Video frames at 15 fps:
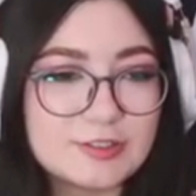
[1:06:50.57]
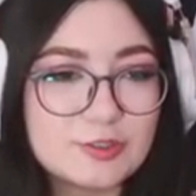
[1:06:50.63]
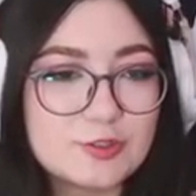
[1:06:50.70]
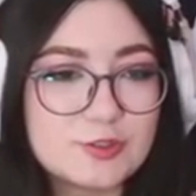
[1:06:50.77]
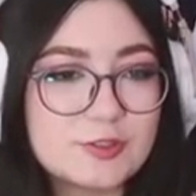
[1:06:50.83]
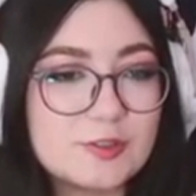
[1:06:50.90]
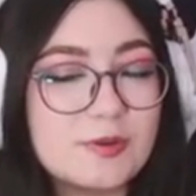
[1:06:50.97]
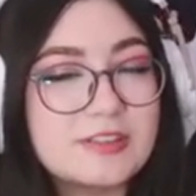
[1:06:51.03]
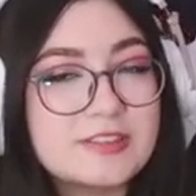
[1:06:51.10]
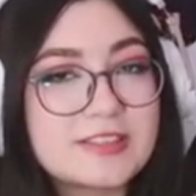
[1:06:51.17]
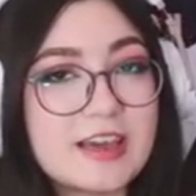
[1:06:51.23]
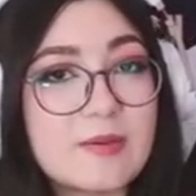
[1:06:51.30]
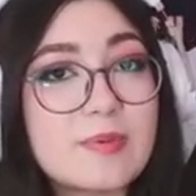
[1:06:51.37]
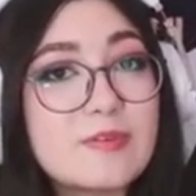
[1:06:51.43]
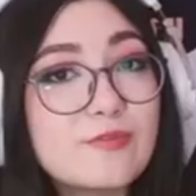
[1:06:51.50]
That's true. It's
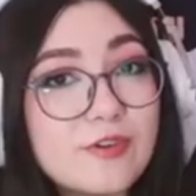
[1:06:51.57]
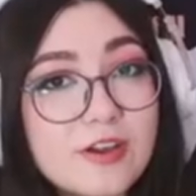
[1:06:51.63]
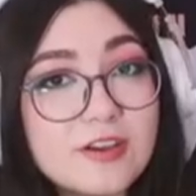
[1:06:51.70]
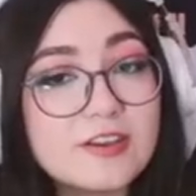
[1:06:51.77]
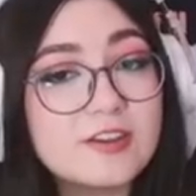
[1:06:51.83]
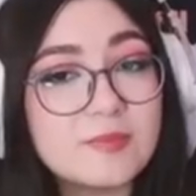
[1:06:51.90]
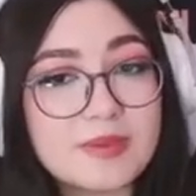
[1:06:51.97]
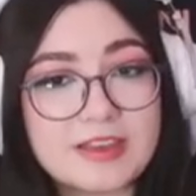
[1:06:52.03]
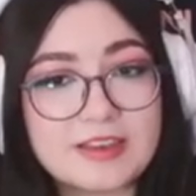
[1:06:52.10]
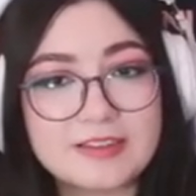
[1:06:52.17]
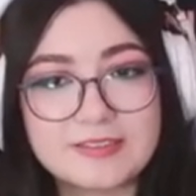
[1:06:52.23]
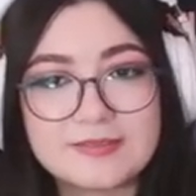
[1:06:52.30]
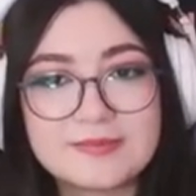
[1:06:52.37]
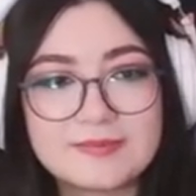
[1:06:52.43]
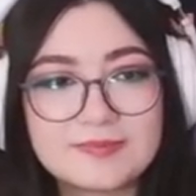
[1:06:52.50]
gotta be Frogata
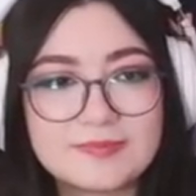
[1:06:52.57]
Man.